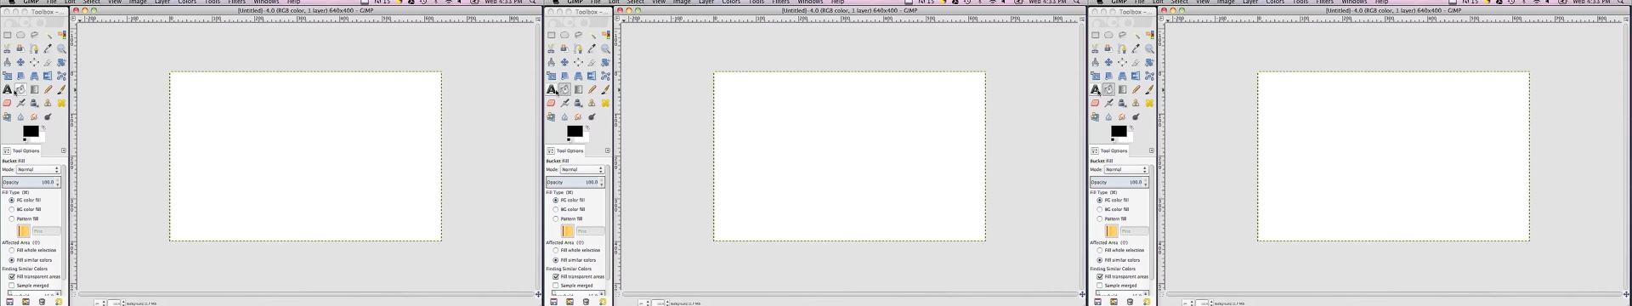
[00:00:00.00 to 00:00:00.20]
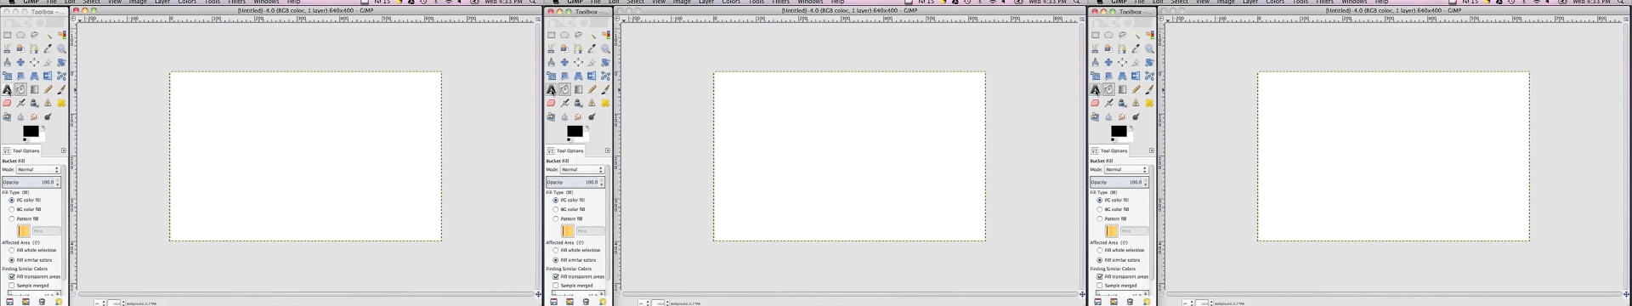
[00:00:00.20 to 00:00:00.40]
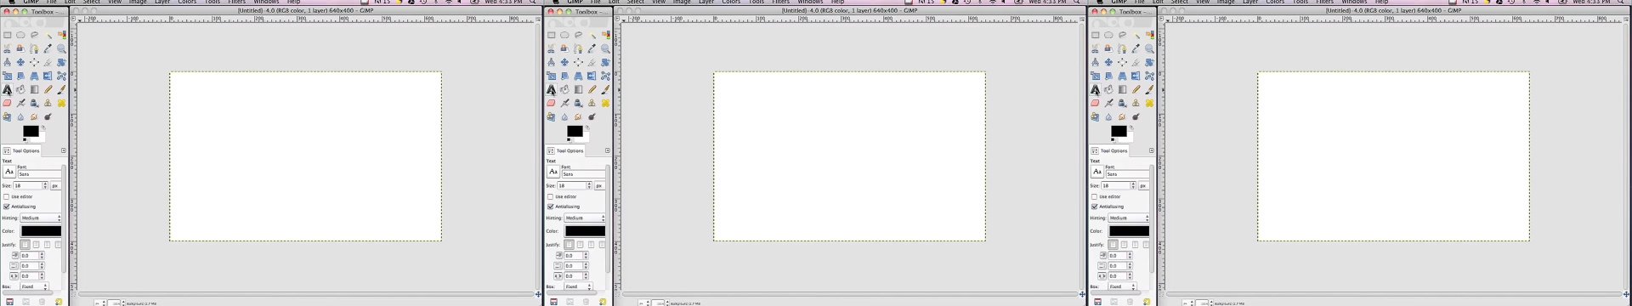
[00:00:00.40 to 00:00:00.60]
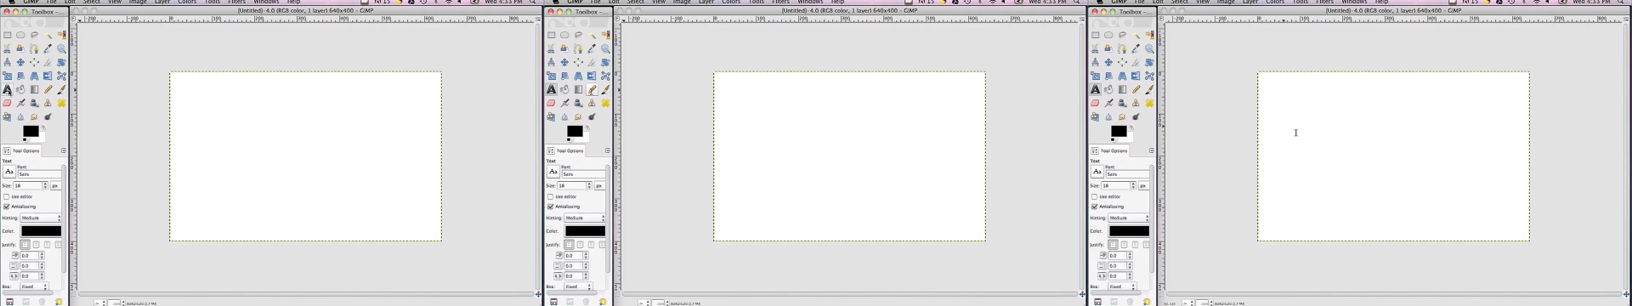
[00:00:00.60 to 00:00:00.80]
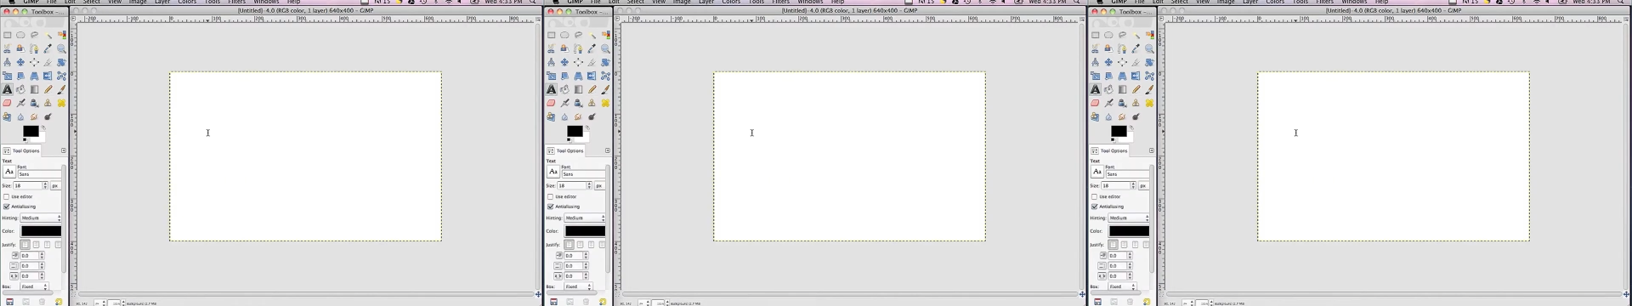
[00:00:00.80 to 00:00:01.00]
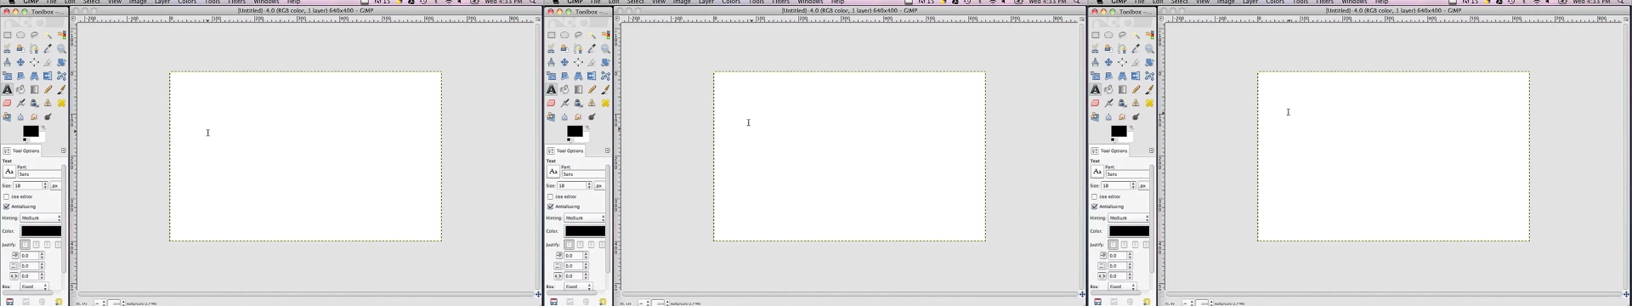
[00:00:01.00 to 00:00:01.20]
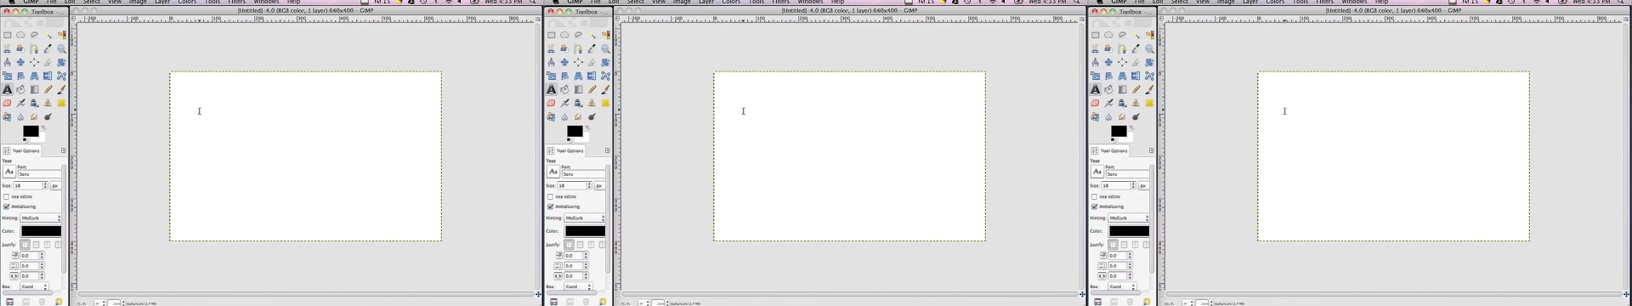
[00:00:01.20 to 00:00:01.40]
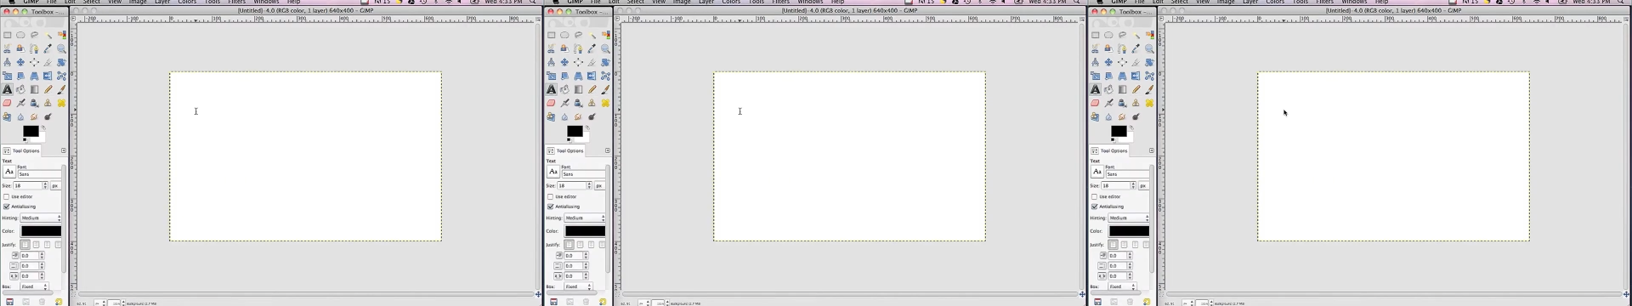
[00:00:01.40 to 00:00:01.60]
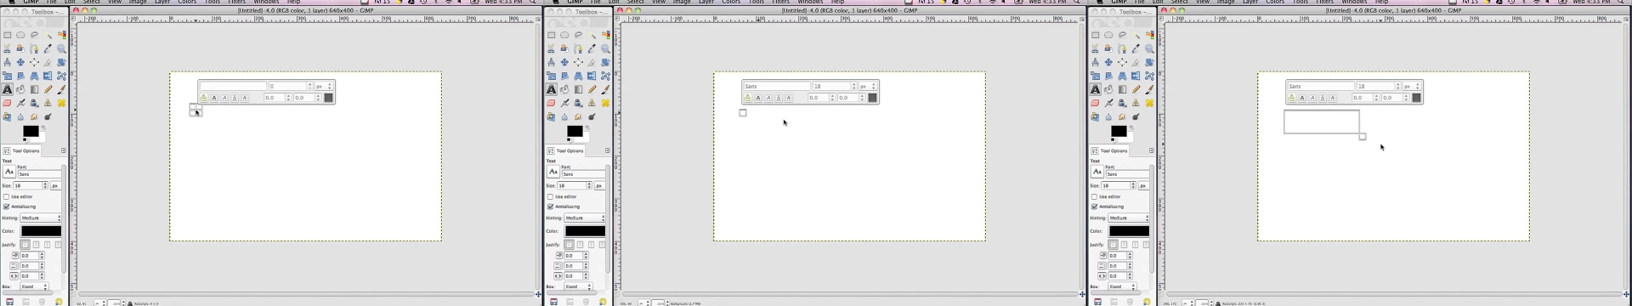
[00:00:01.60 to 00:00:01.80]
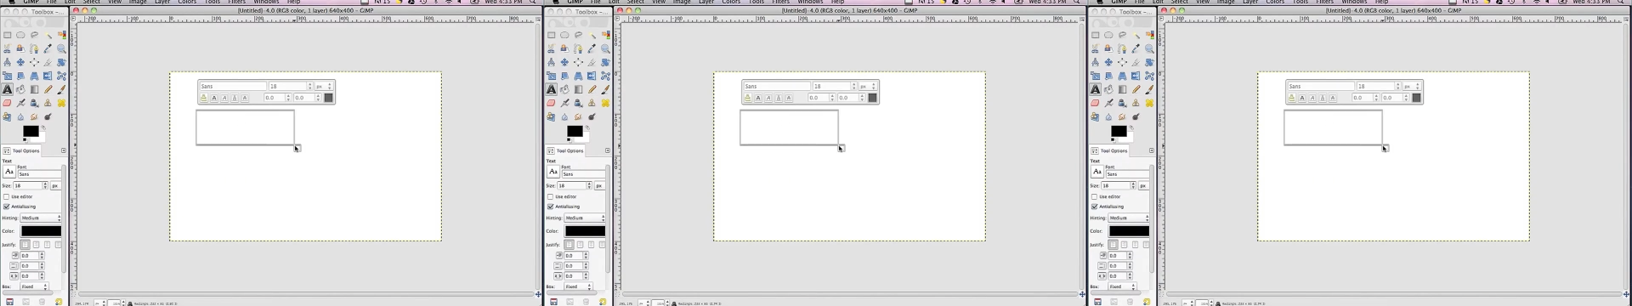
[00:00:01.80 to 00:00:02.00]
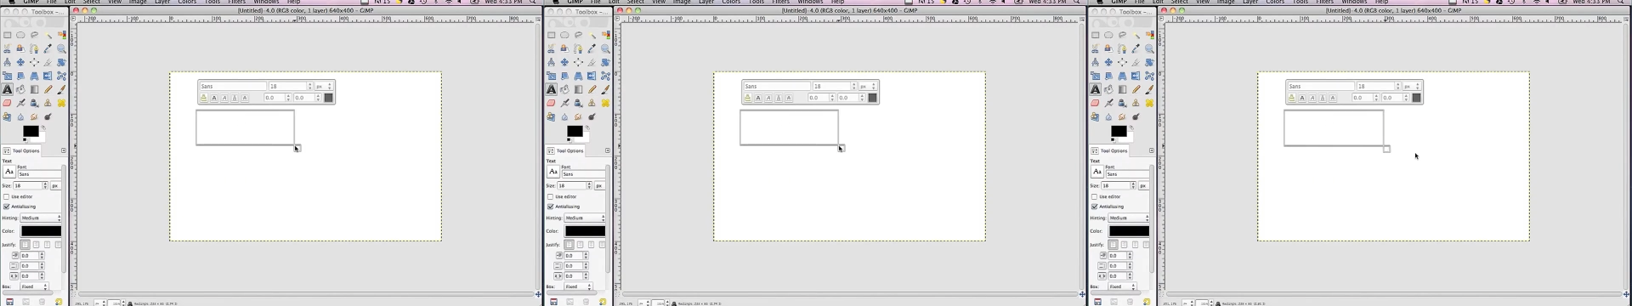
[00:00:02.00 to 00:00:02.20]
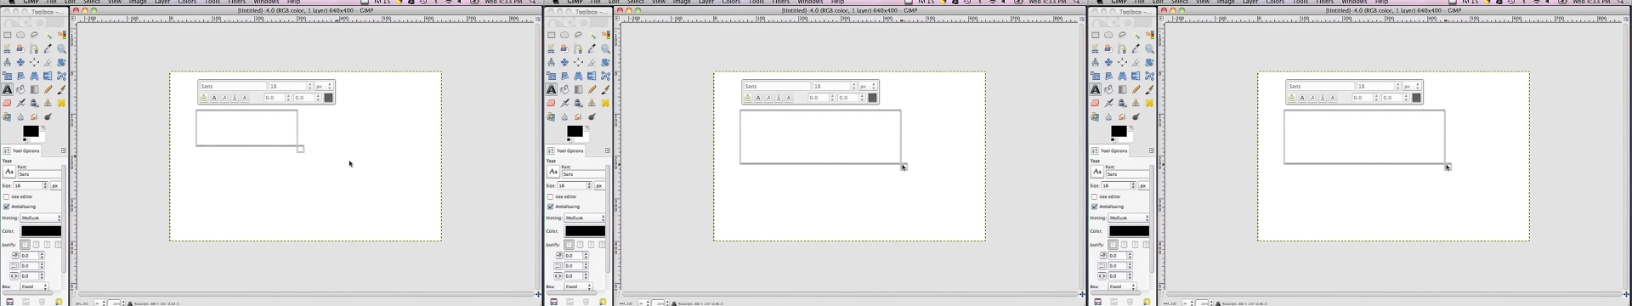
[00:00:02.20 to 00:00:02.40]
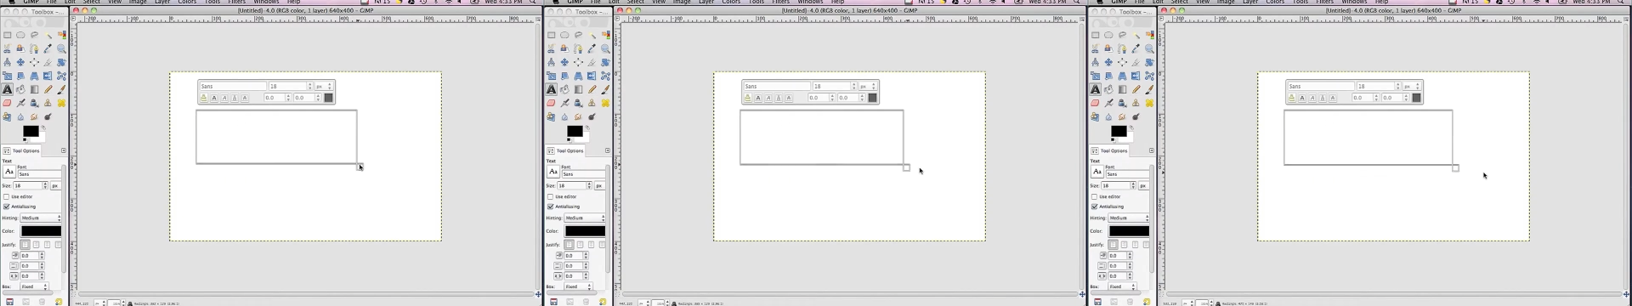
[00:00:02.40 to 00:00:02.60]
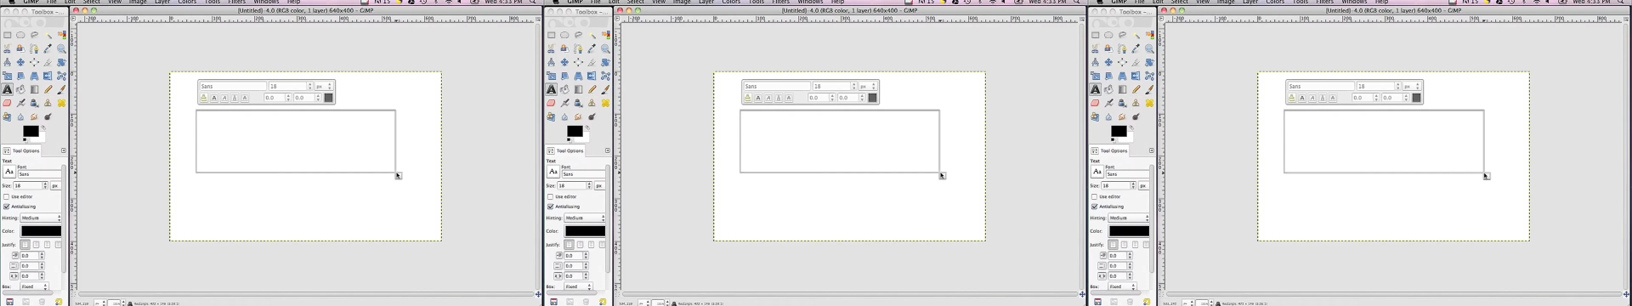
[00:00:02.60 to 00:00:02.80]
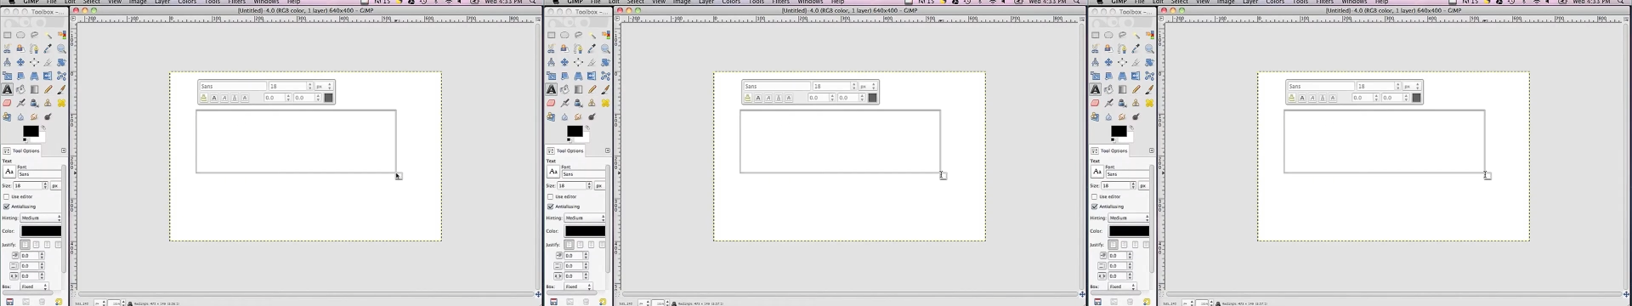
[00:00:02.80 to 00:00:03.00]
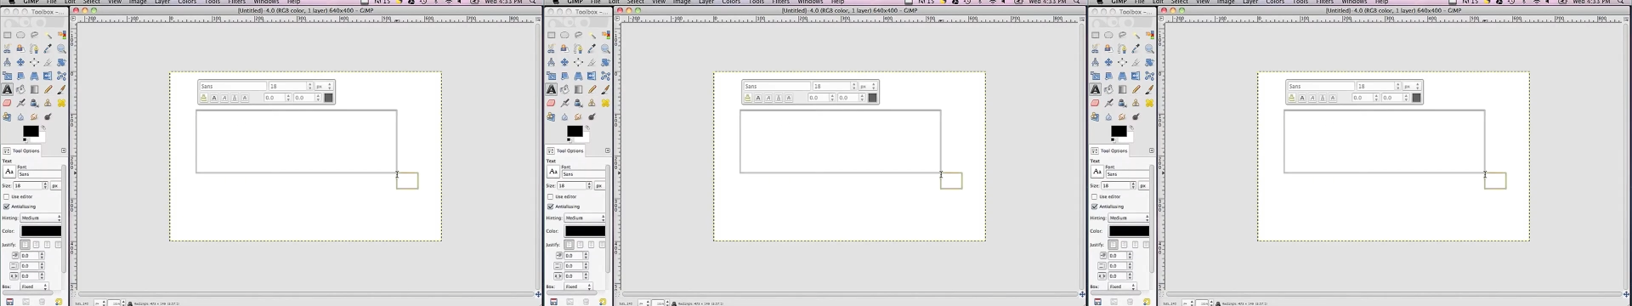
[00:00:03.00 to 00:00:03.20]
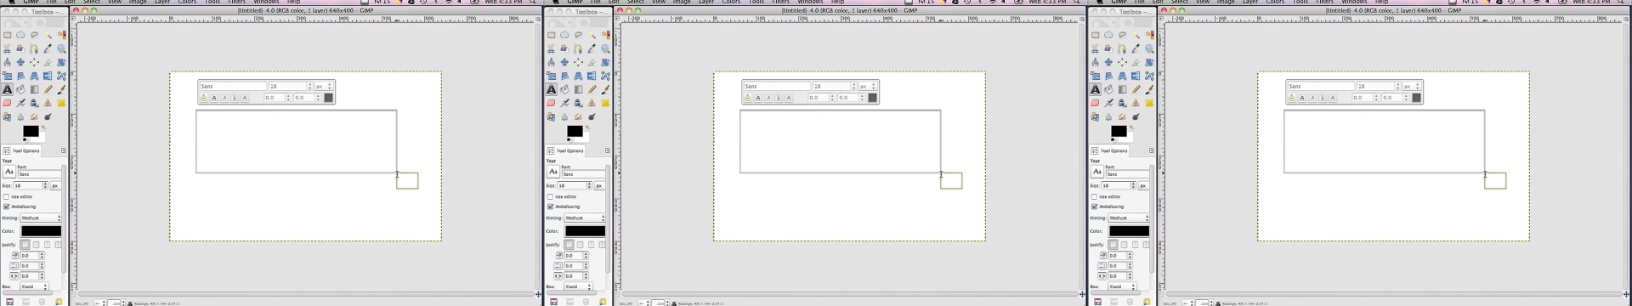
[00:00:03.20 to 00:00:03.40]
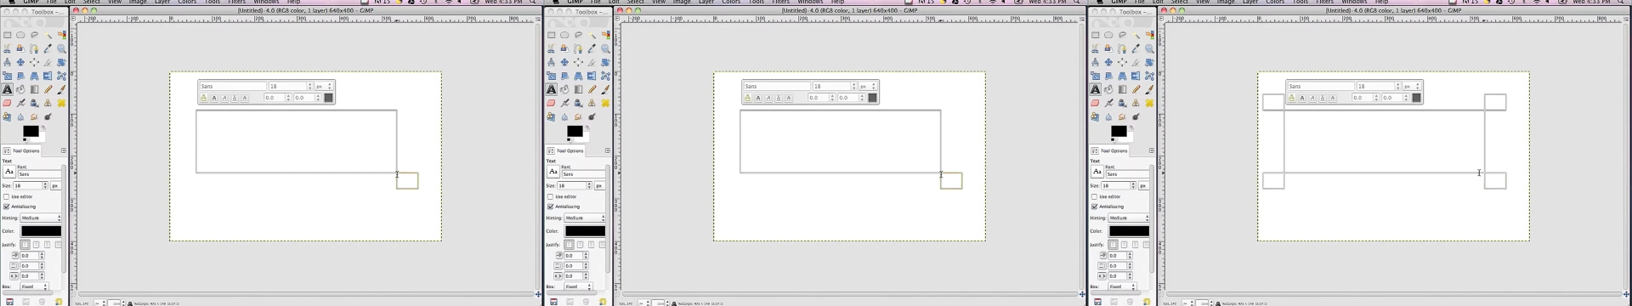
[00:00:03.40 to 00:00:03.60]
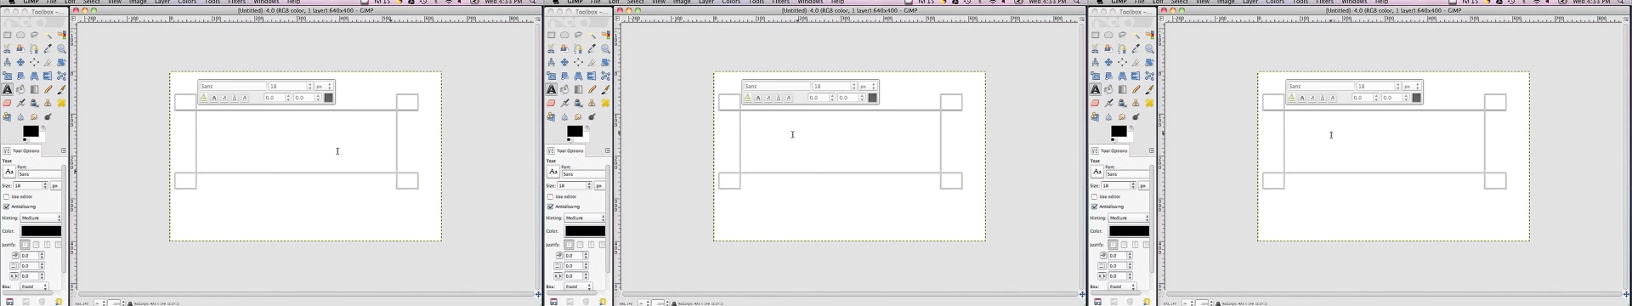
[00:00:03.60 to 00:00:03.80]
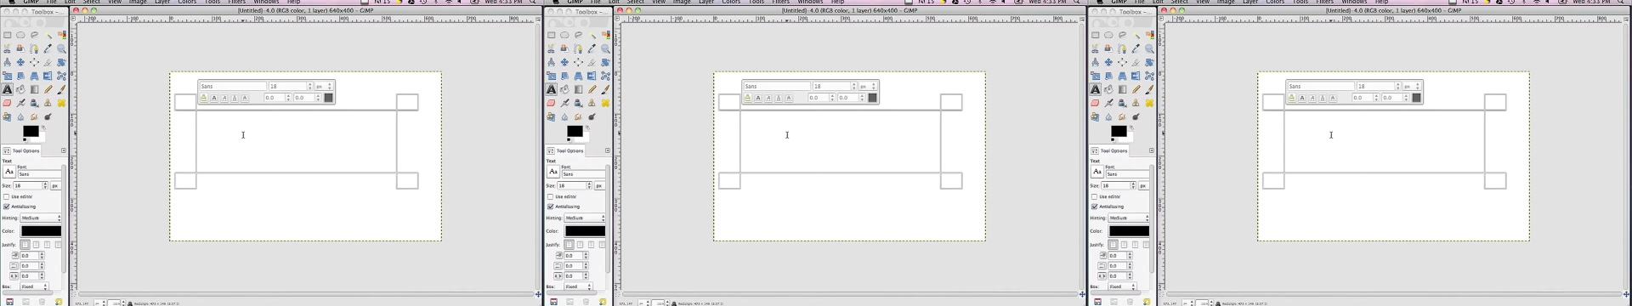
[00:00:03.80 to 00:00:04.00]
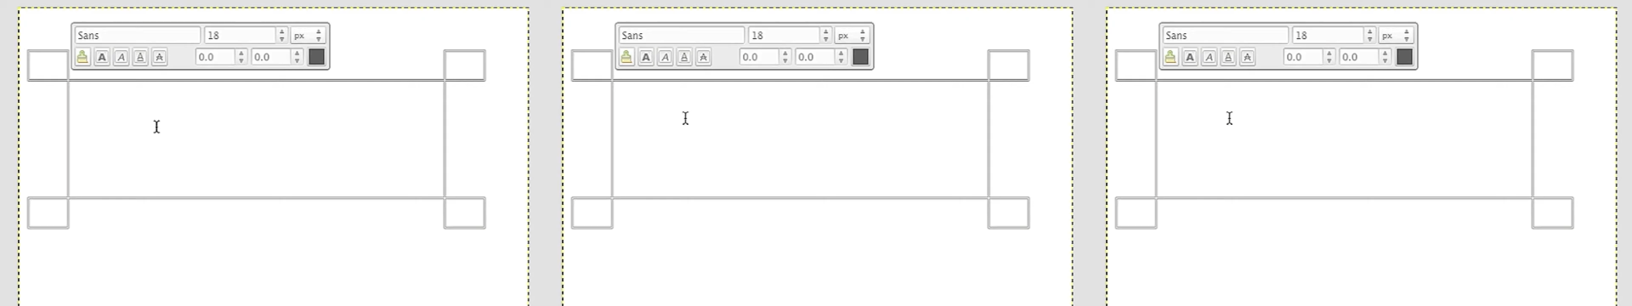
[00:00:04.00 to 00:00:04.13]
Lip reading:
Nobody's mouth can be seen.